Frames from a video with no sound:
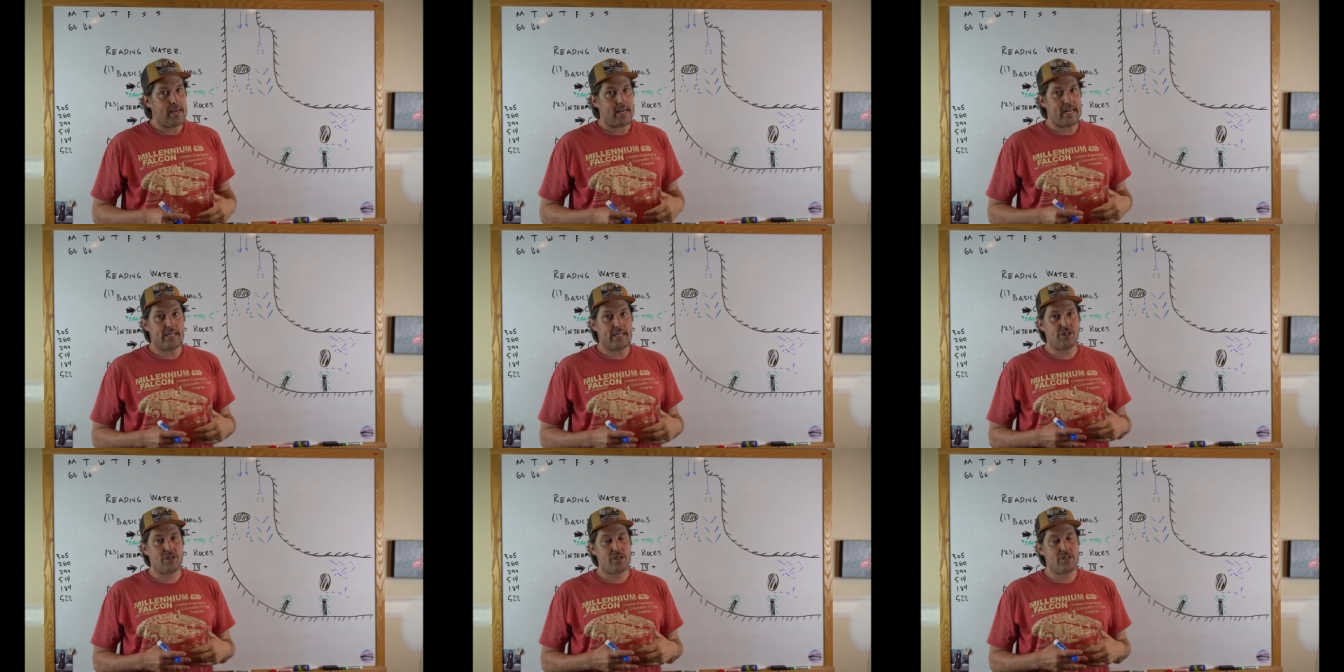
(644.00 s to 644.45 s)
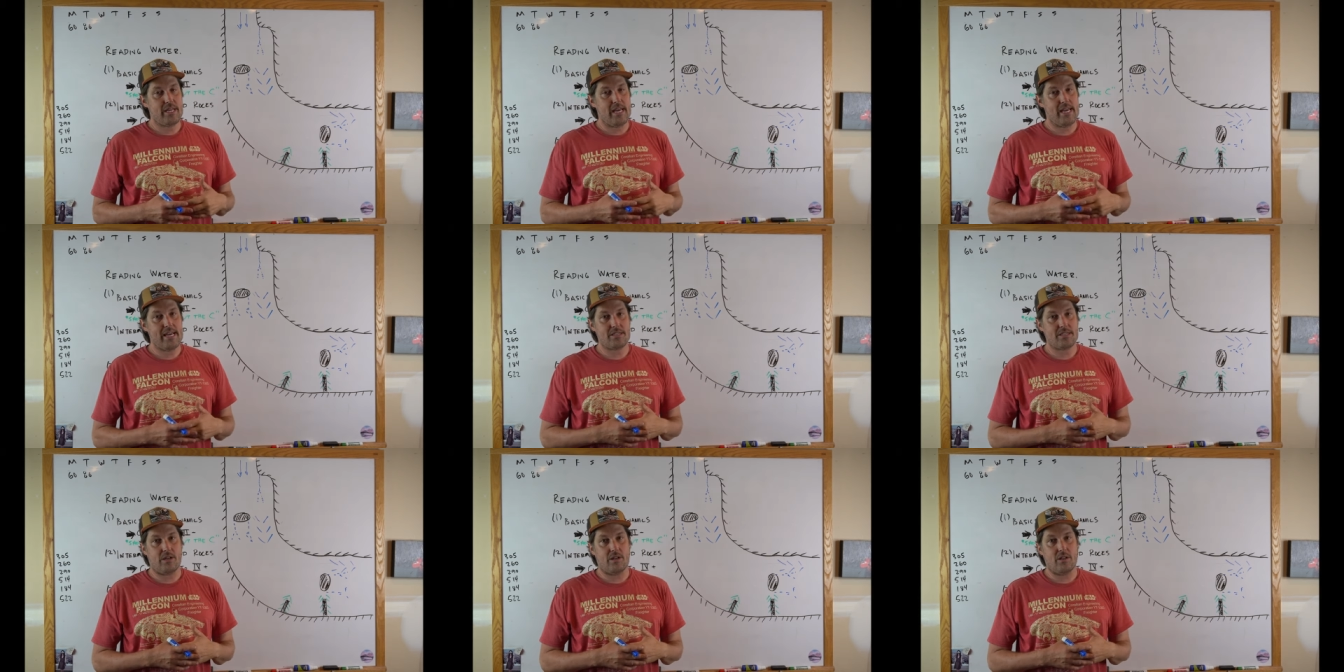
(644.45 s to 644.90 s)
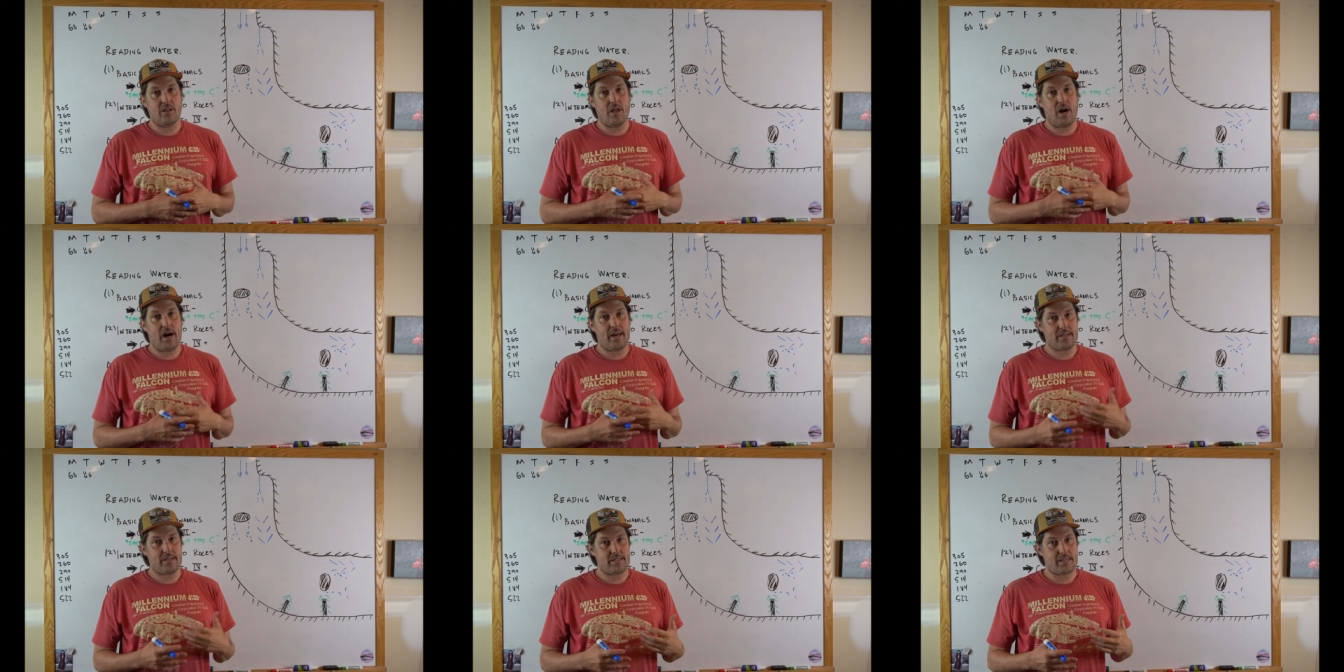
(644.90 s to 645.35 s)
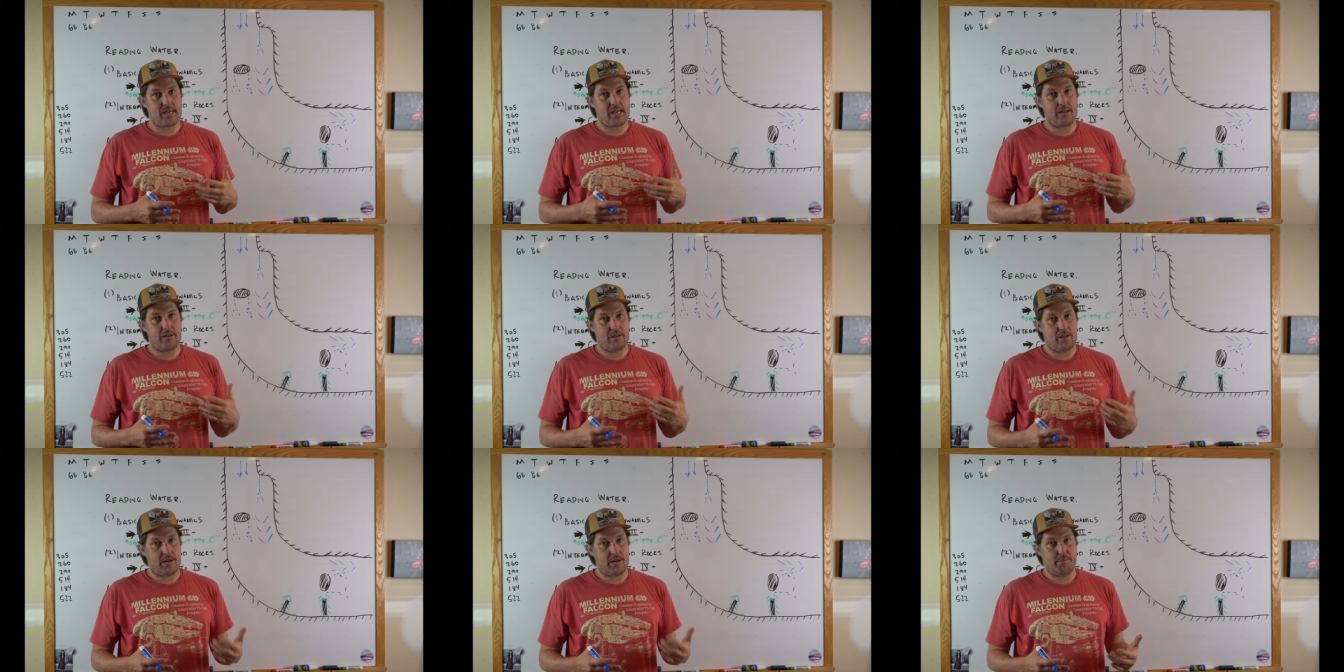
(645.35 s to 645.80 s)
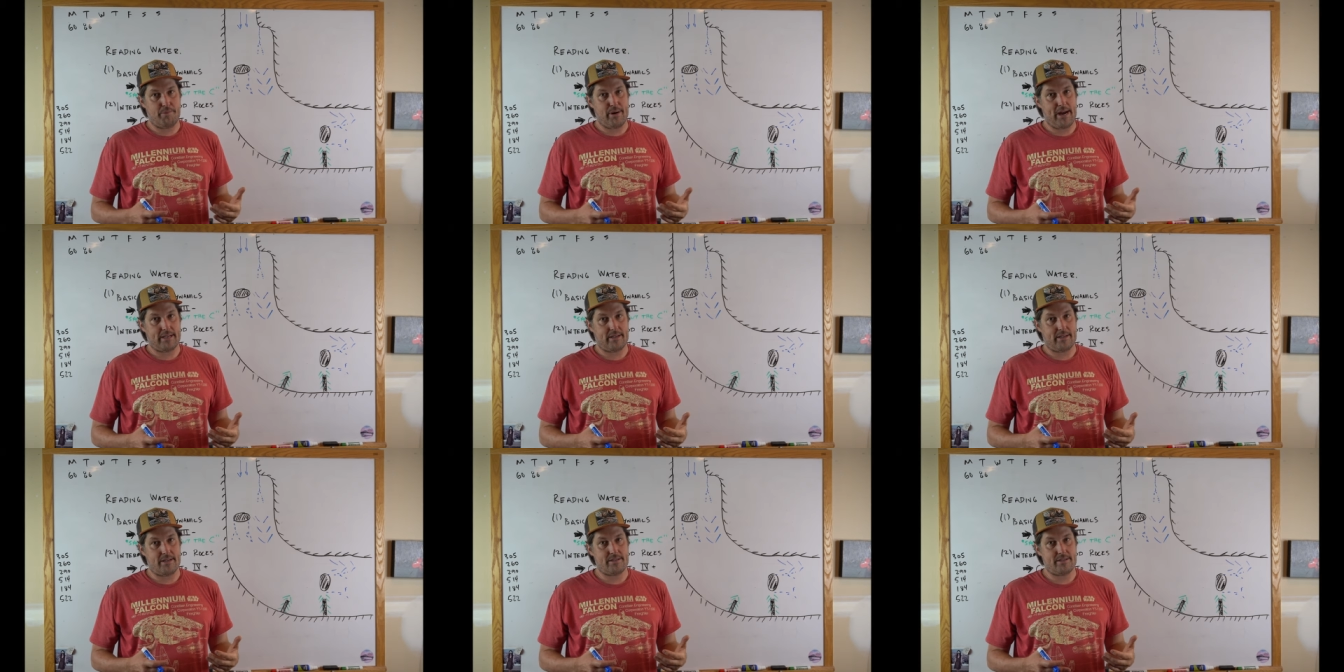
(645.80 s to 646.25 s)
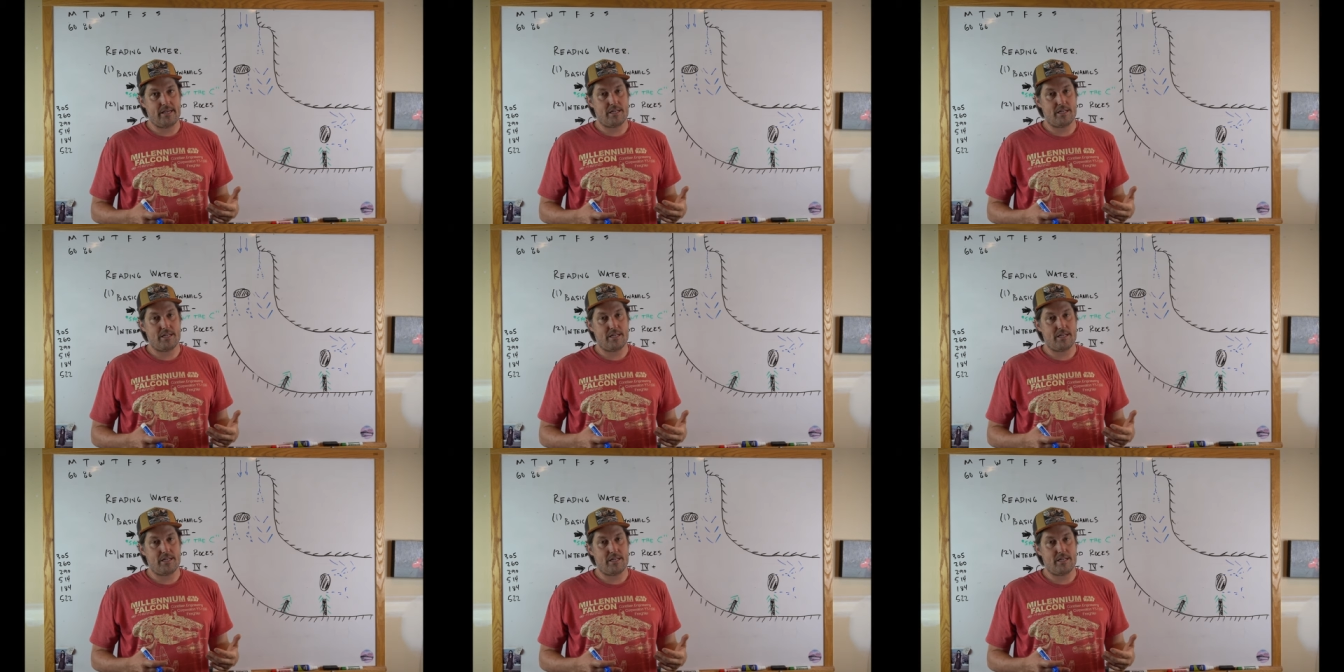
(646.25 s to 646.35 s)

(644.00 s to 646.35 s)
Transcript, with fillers: It just takes a lot of skill and a lot of practice.